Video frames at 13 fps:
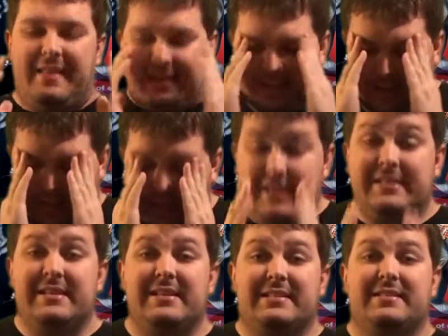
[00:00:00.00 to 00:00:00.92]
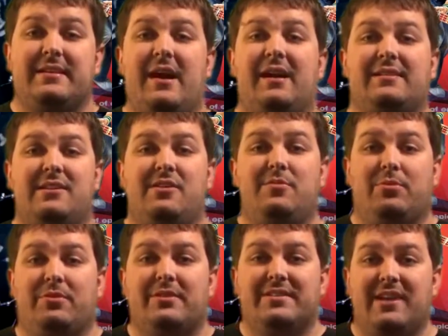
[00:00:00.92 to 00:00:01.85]
thank goodness
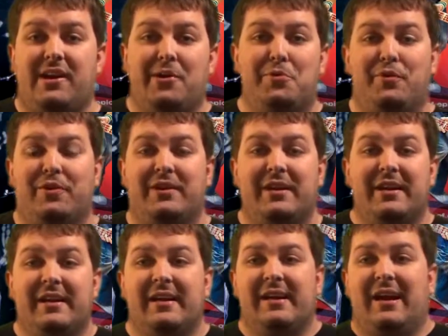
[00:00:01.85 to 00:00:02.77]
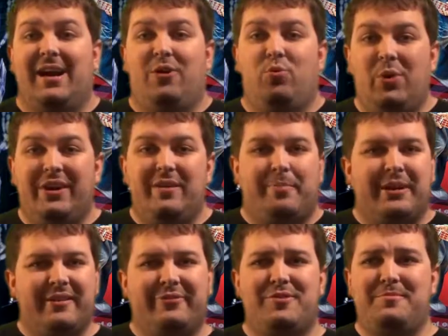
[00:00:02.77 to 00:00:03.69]
October is over. Uh, what a
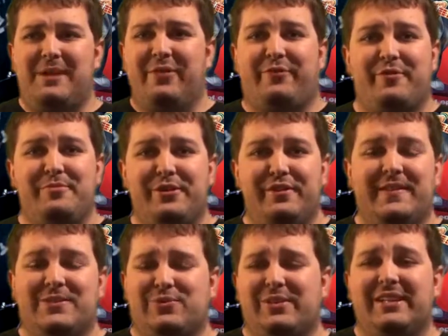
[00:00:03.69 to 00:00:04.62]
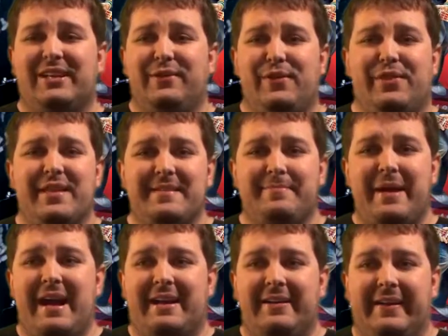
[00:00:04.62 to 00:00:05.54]
pitiful month for movies, really, if you think
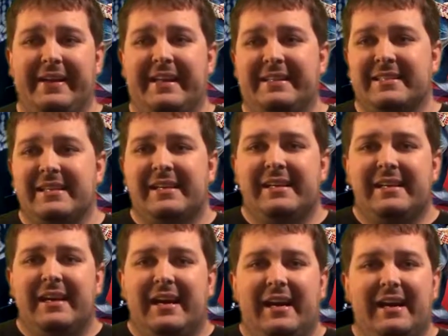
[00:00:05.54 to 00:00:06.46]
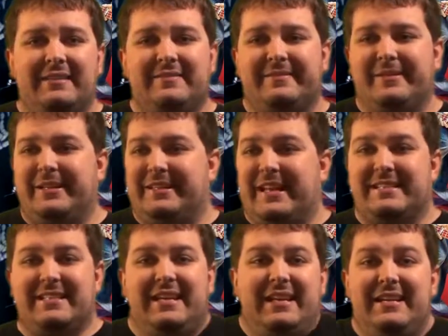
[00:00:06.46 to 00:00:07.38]
back on it. Uh,
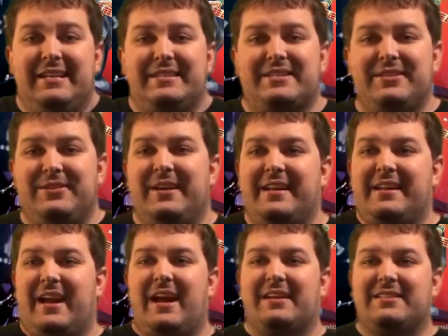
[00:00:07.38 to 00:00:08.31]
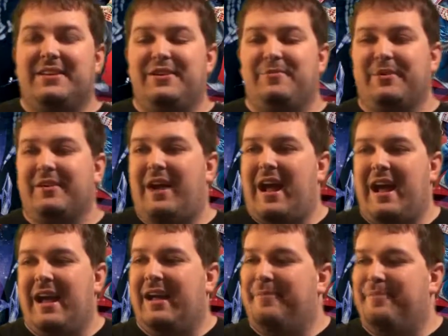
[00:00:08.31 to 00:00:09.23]
let's get into it. October,
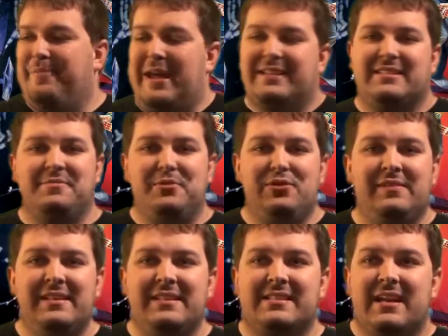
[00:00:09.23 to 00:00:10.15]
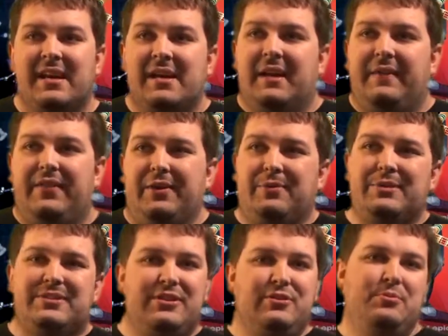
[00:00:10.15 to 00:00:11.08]
uh, best movies. There
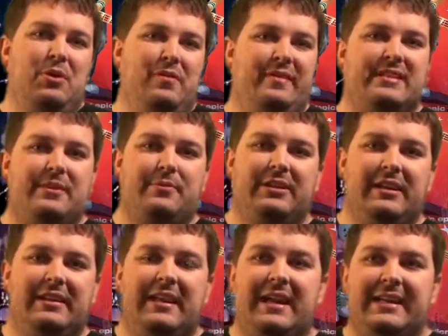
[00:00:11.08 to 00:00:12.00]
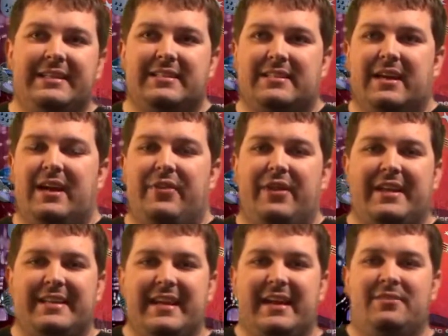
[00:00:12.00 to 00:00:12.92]
were two movies I really liked, uh,
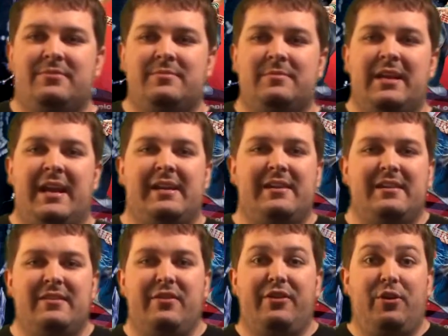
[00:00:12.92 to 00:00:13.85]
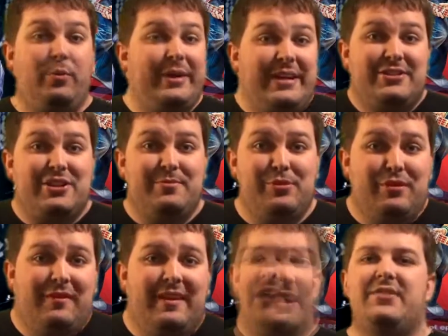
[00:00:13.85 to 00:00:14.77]
The Accountant and The Ouija
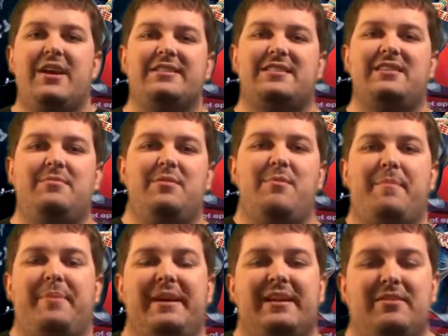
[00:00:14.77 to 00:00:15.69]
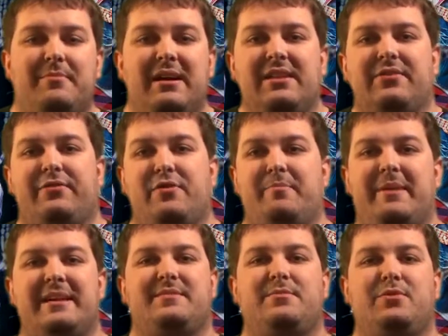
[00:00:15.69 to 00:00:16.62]
Movie, and that's going to be my pick of the month for
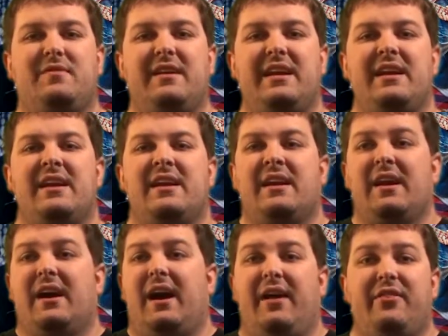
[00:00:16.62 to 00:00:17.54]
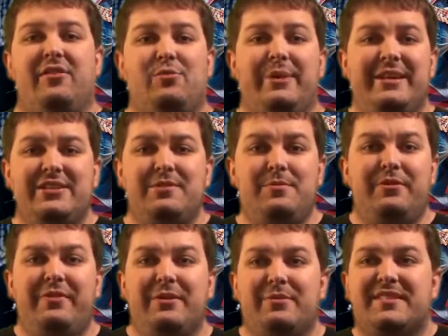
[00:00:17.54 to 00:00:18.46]
best movie. Uh, the Ouija
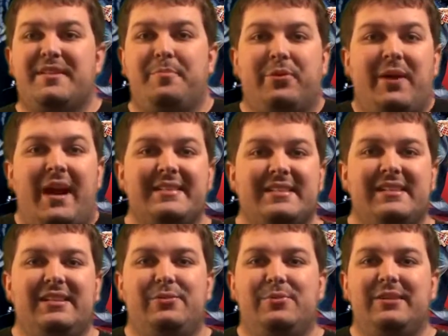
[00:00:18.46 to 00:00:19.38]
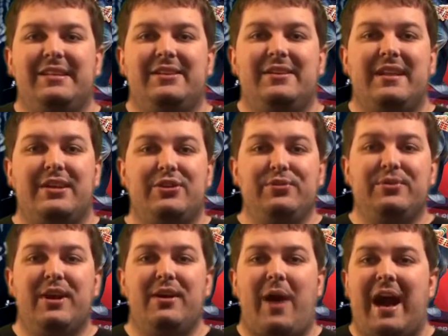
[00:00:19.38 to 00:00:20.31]
movie was surprisingly really good. You
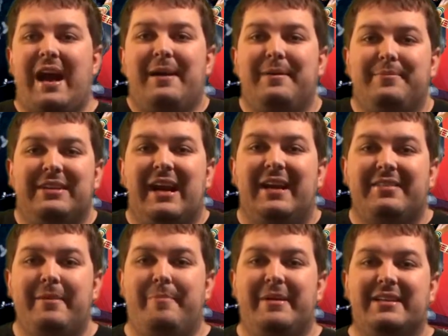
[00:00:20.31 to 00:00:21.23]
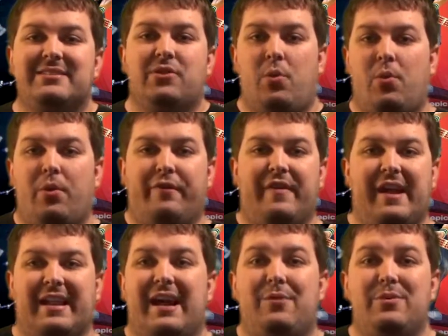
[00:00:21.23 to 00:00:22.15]
know, I am not the biggest horror fan. I